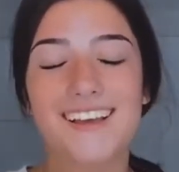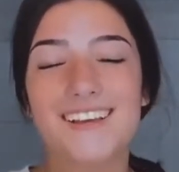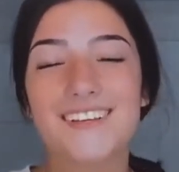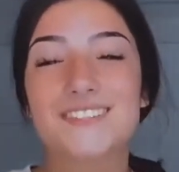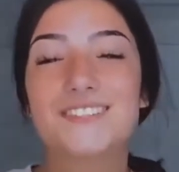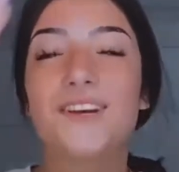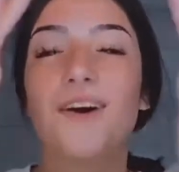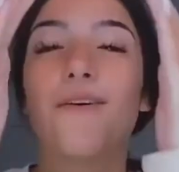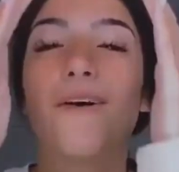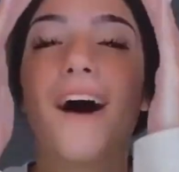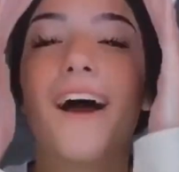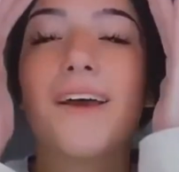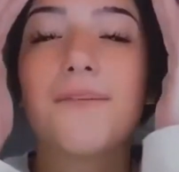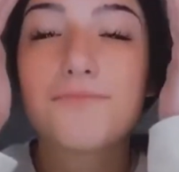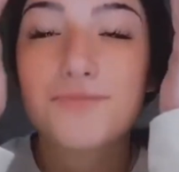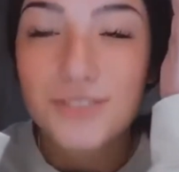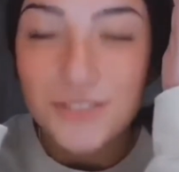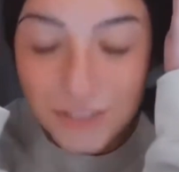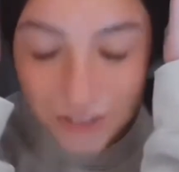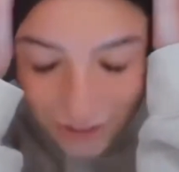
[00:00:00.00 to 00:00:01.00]
So
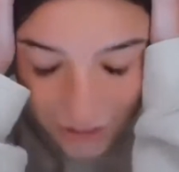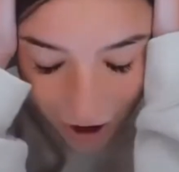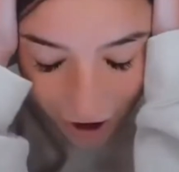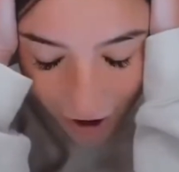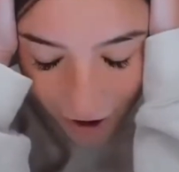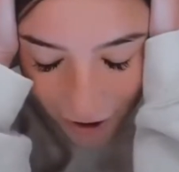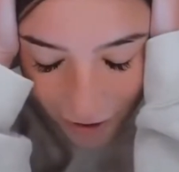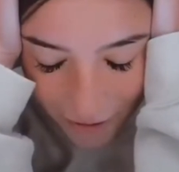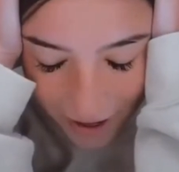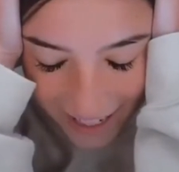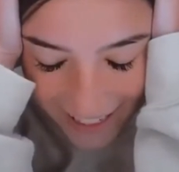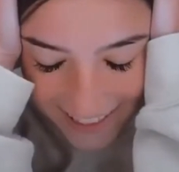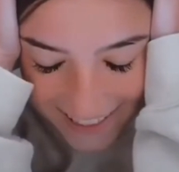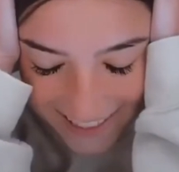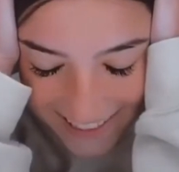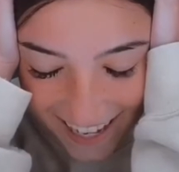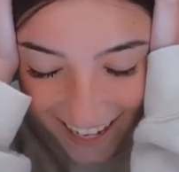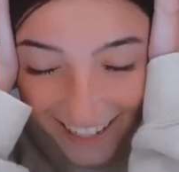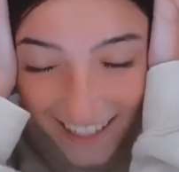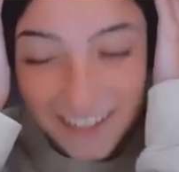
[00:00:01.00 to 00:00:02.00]
I'm so
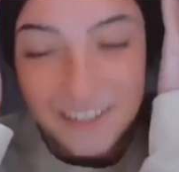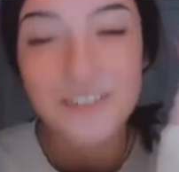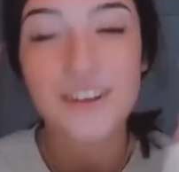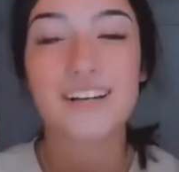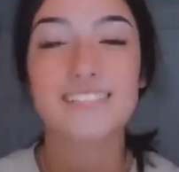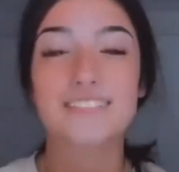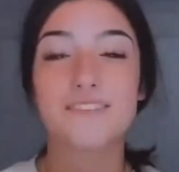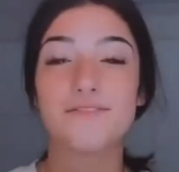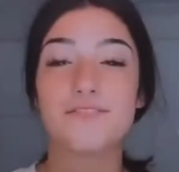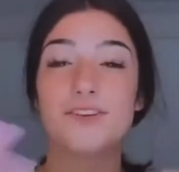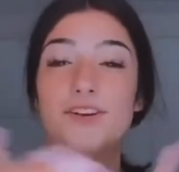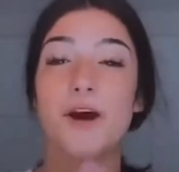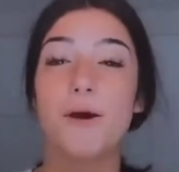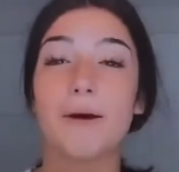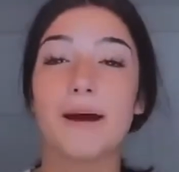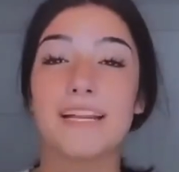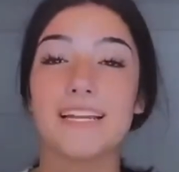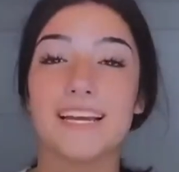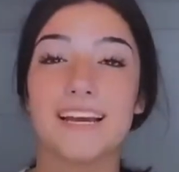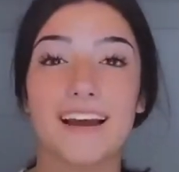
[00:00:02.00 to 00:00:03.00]
excited. You guys have no
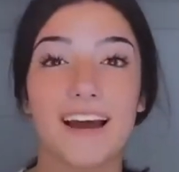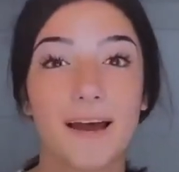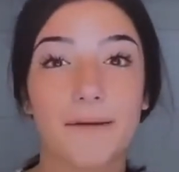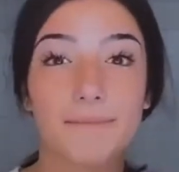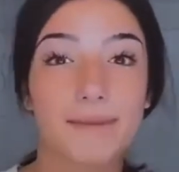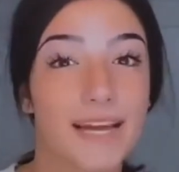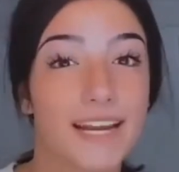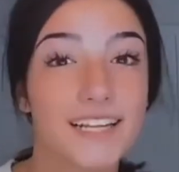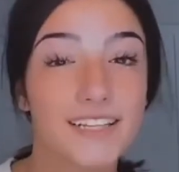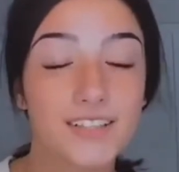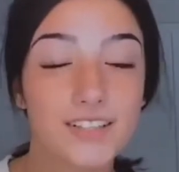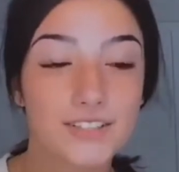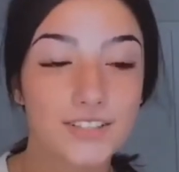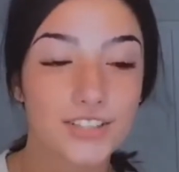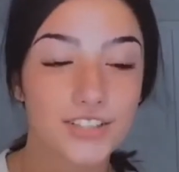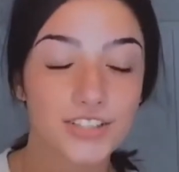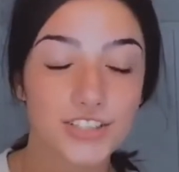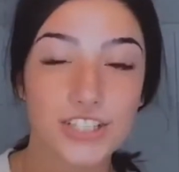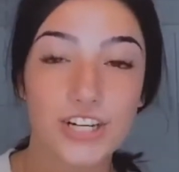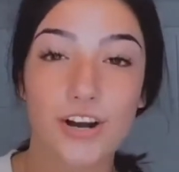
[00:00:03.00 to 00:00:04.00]
idea. I'm getting the
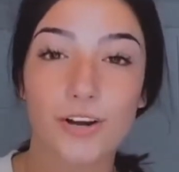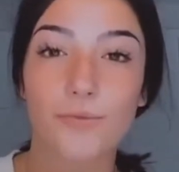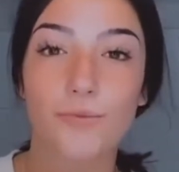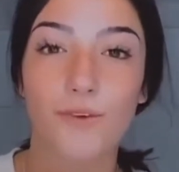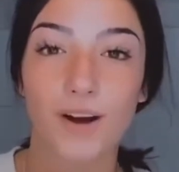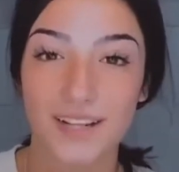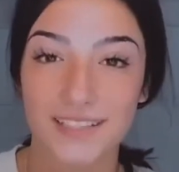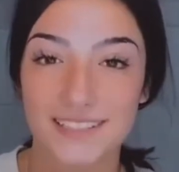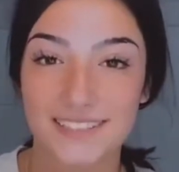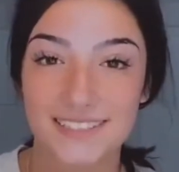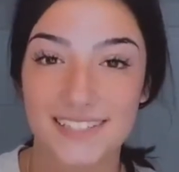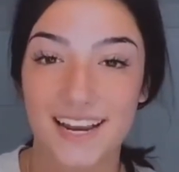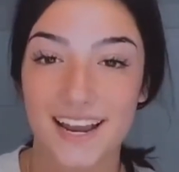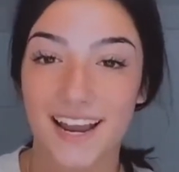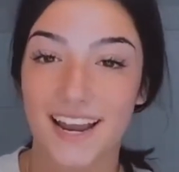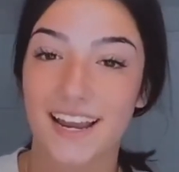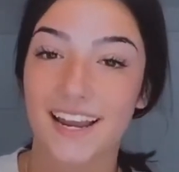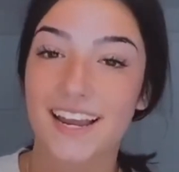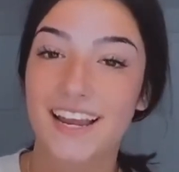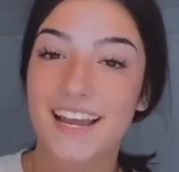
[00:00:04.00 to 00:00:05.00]
surgery on
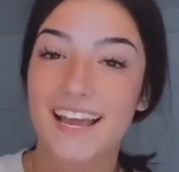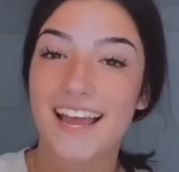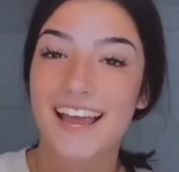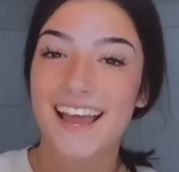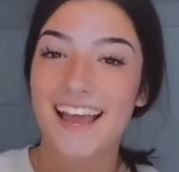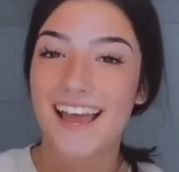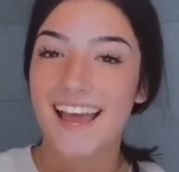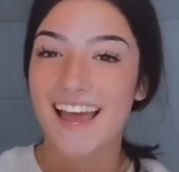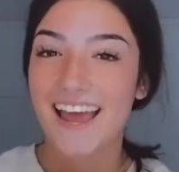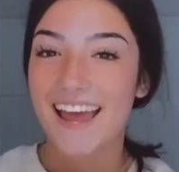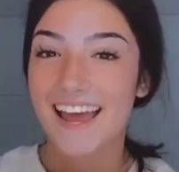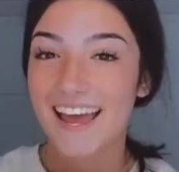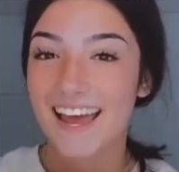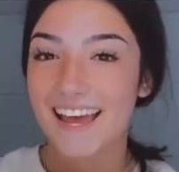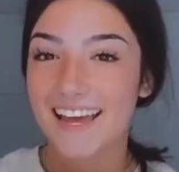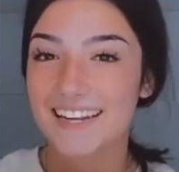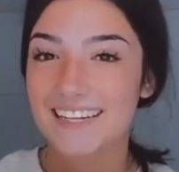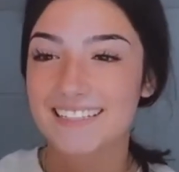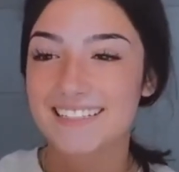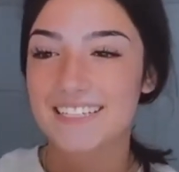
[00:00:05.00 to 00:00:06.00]
Wednesday,
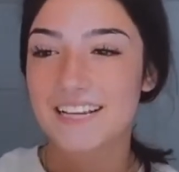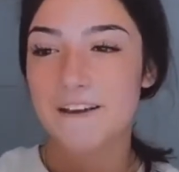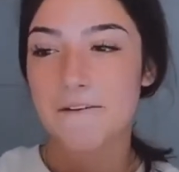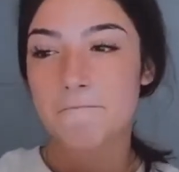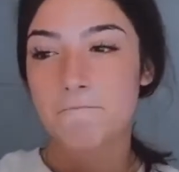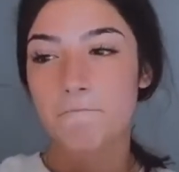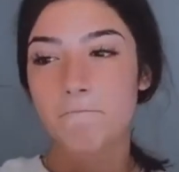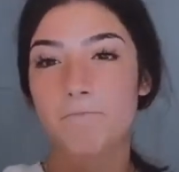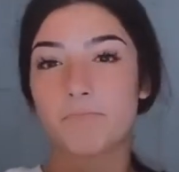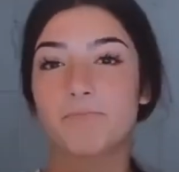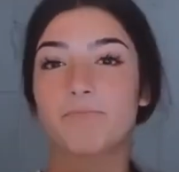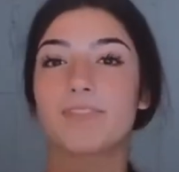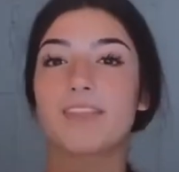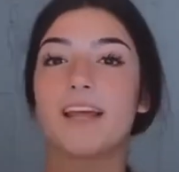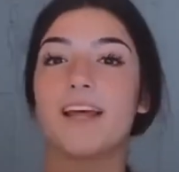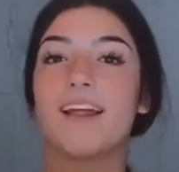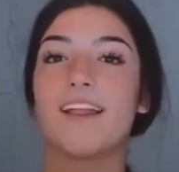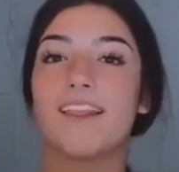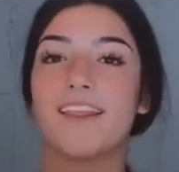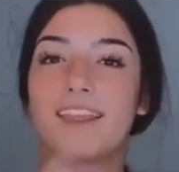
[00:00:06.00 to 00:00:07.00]
and
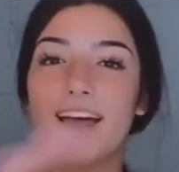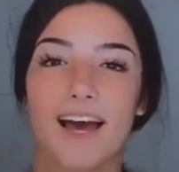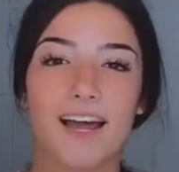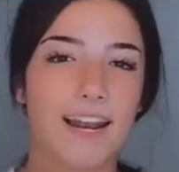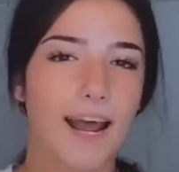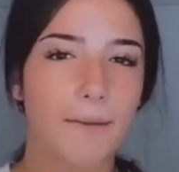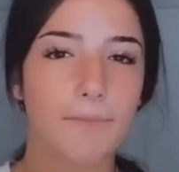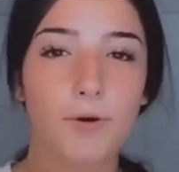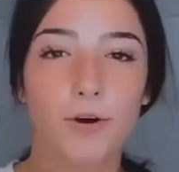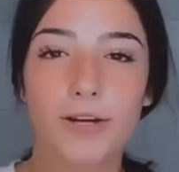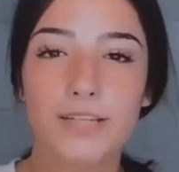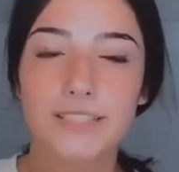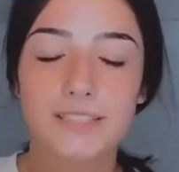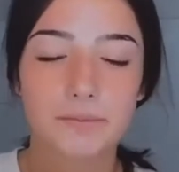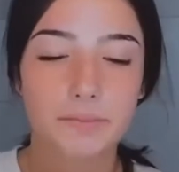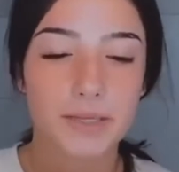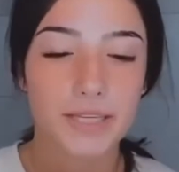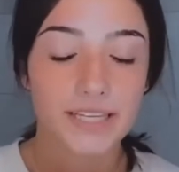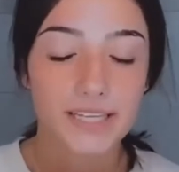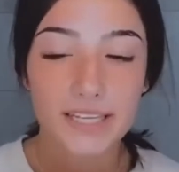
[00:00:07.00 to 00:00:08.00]
then I'm going to
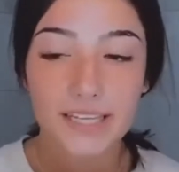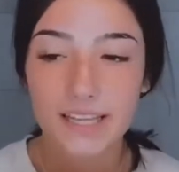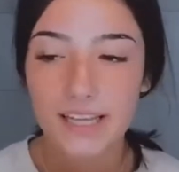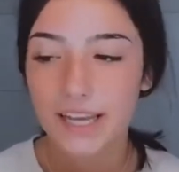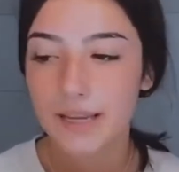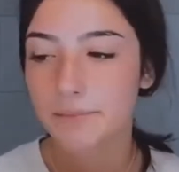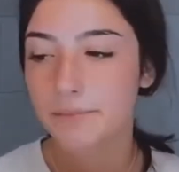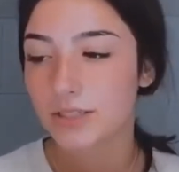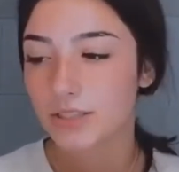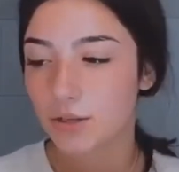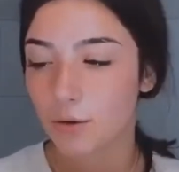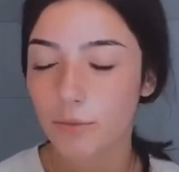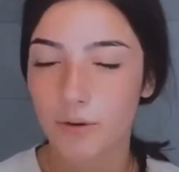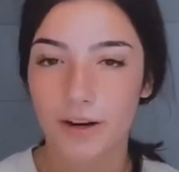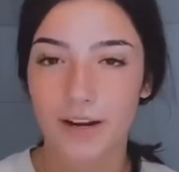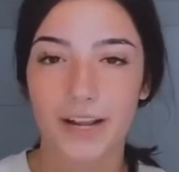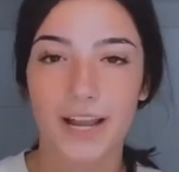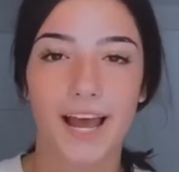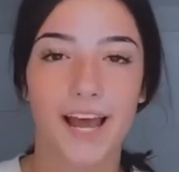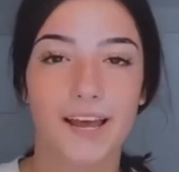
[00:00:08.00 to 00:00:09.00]
be healing, but don't
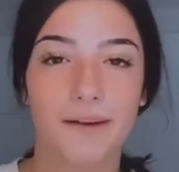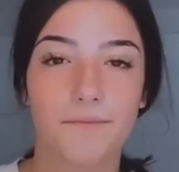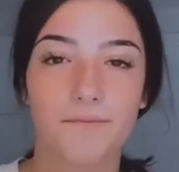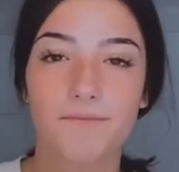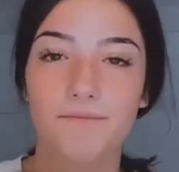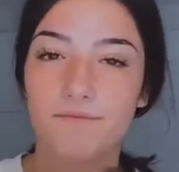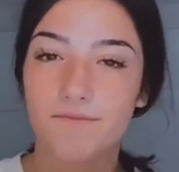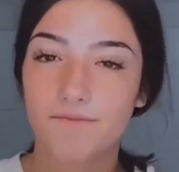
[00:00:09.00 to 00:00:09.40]
worry, I'm